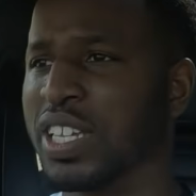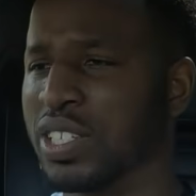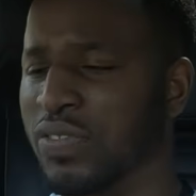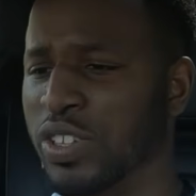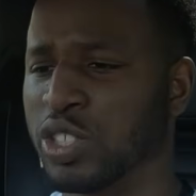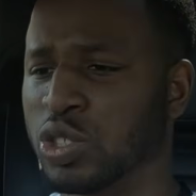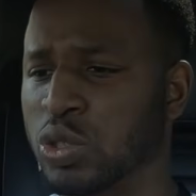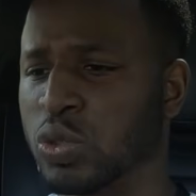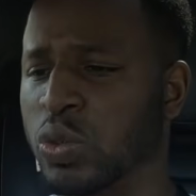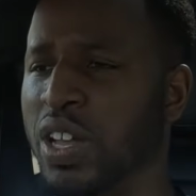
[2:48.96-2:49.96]

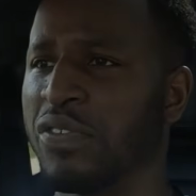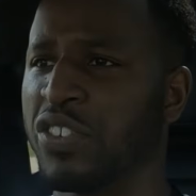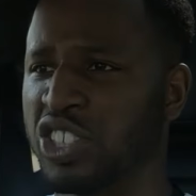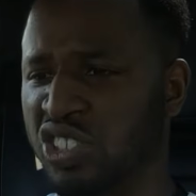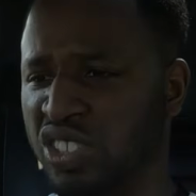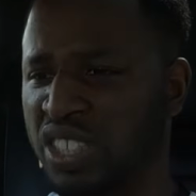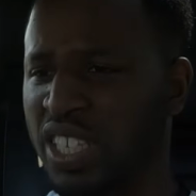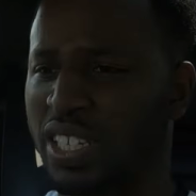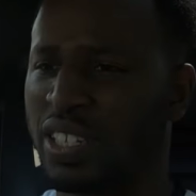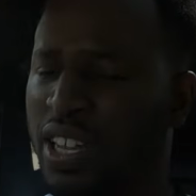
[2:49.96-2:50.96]
individual,
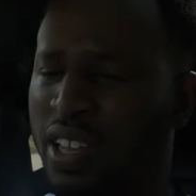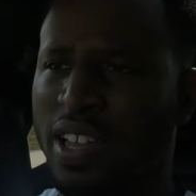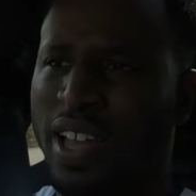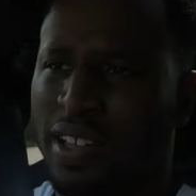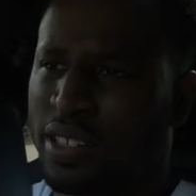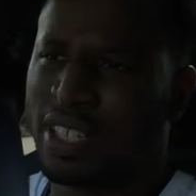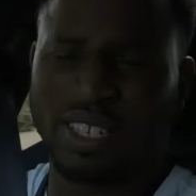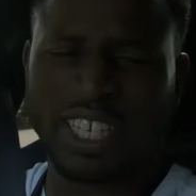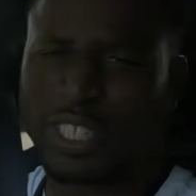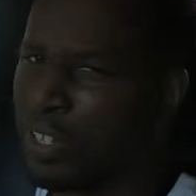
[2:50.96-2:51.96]
efficiency.
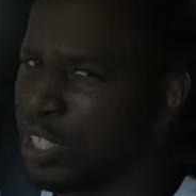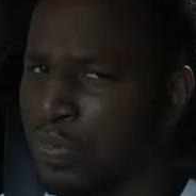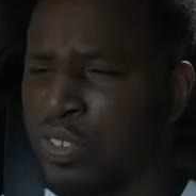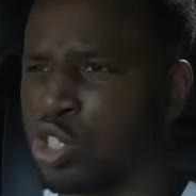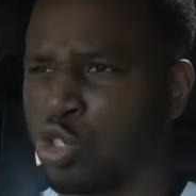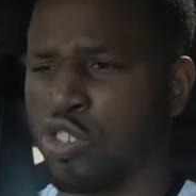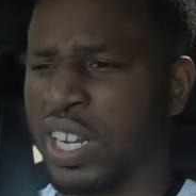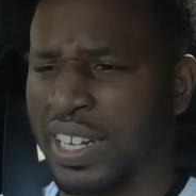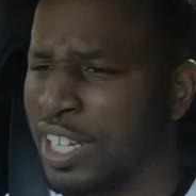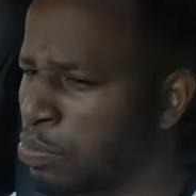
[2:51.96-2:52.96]
This thing's efficient
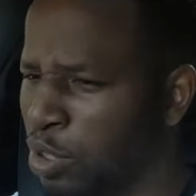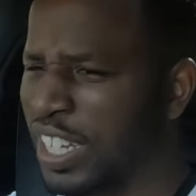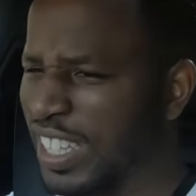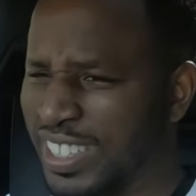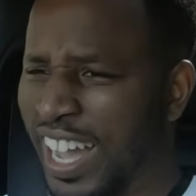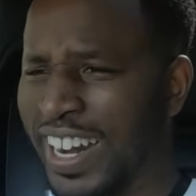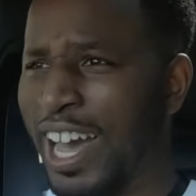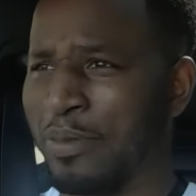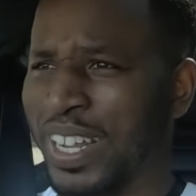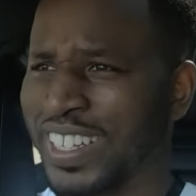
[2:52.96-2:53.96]
already. Let's put it in
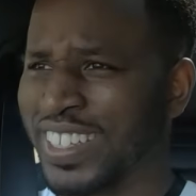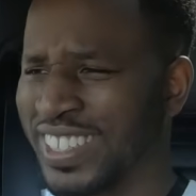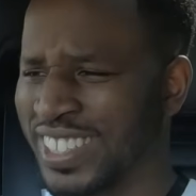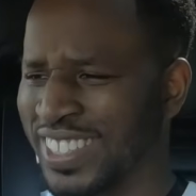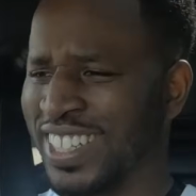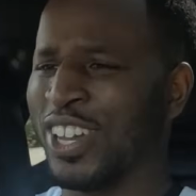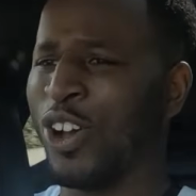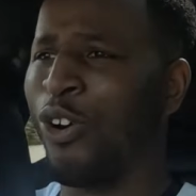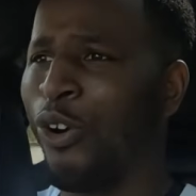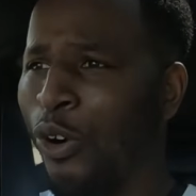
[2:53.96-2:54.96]
dynamic.
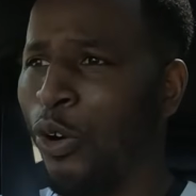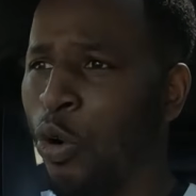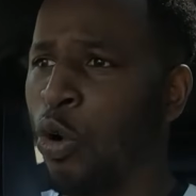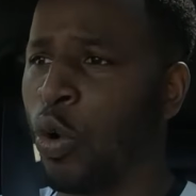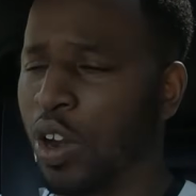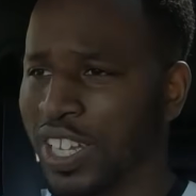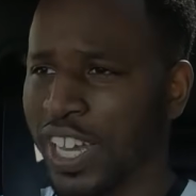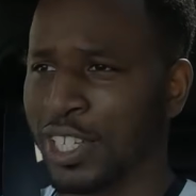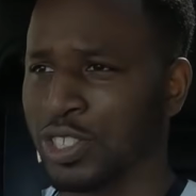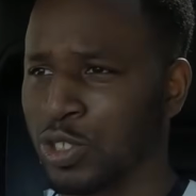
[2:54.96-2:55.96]
Oh,
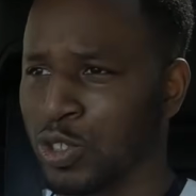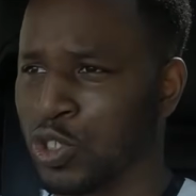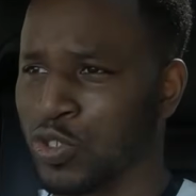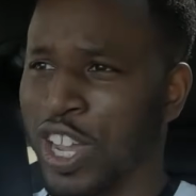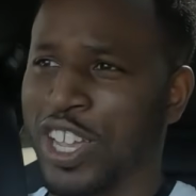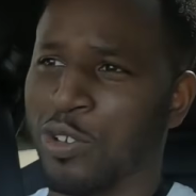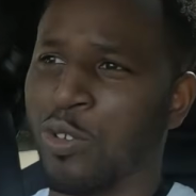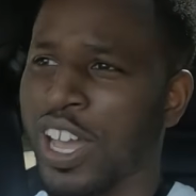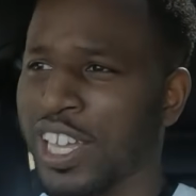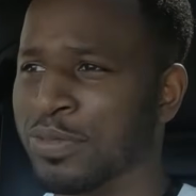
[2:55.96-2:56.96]
okay, so straight
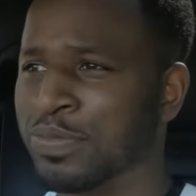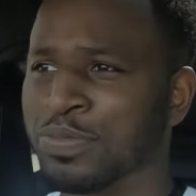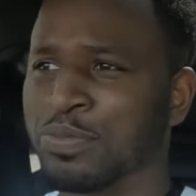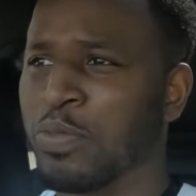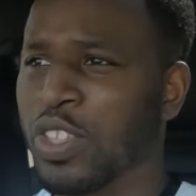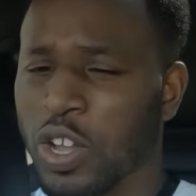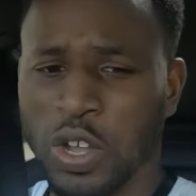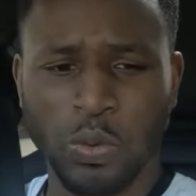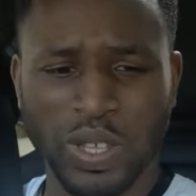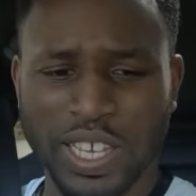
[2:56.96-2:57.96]
away
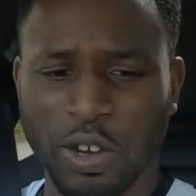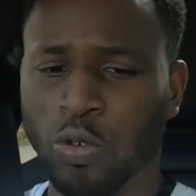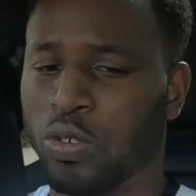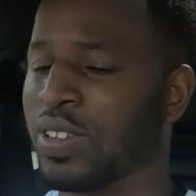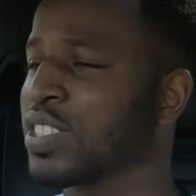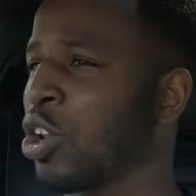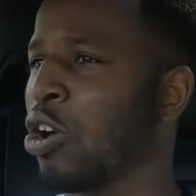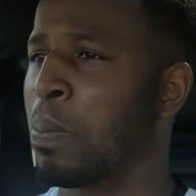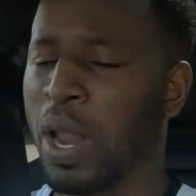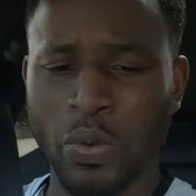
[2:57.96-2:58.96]
we get, oh, there's a
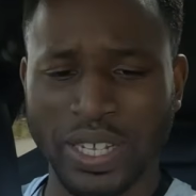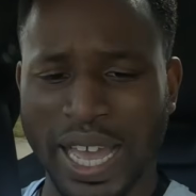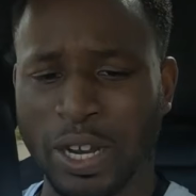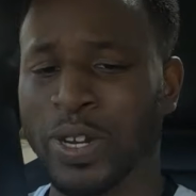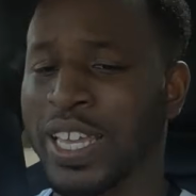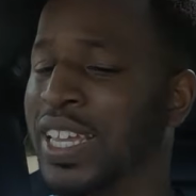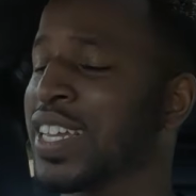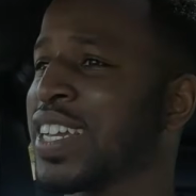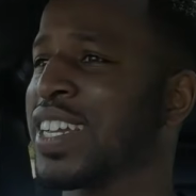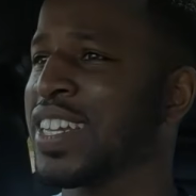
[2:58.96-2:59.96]
lot of blowing going on here.
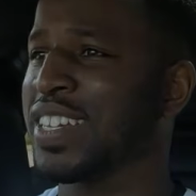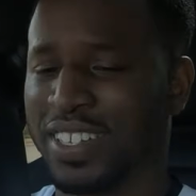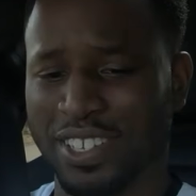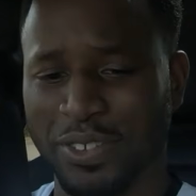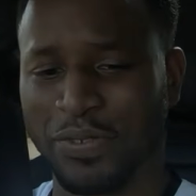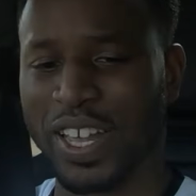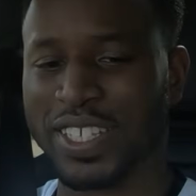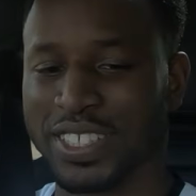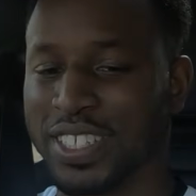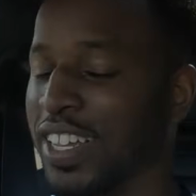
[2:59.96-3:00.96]
The
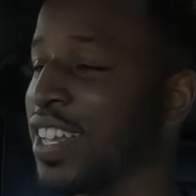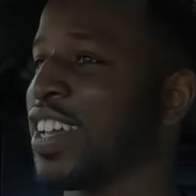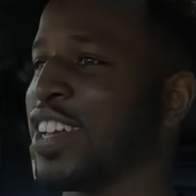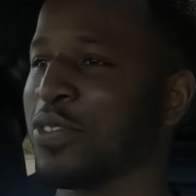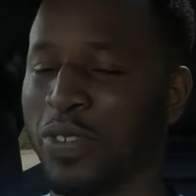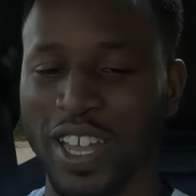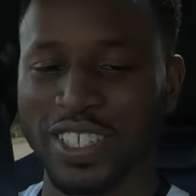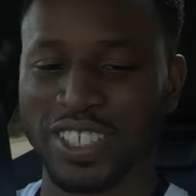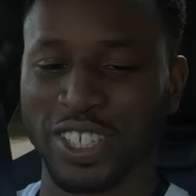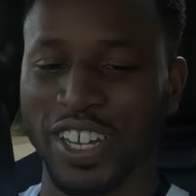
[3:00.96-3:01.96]
fans are
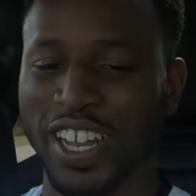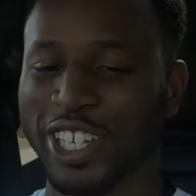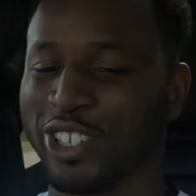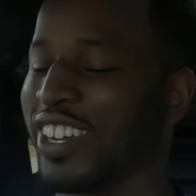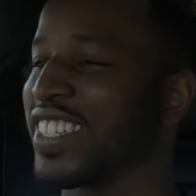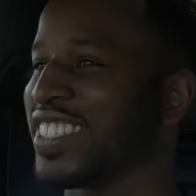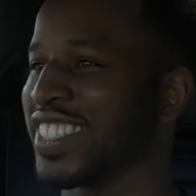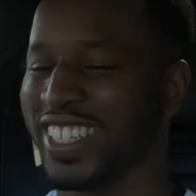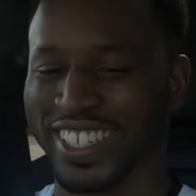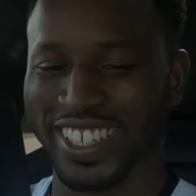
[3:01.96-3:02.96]
going
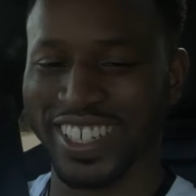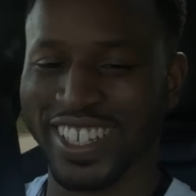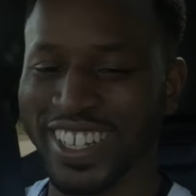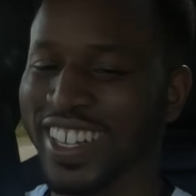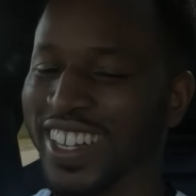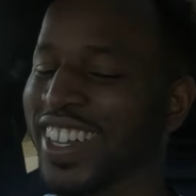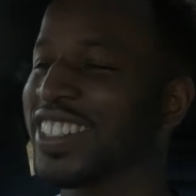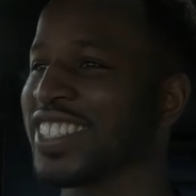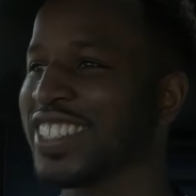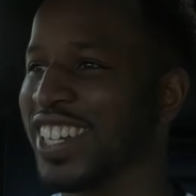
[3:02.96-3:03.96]
crazy.
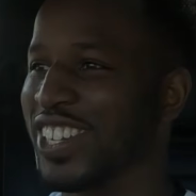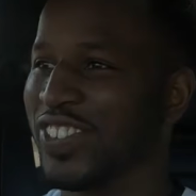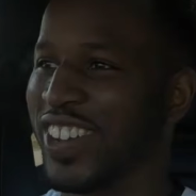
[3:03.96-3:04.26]
Just turn the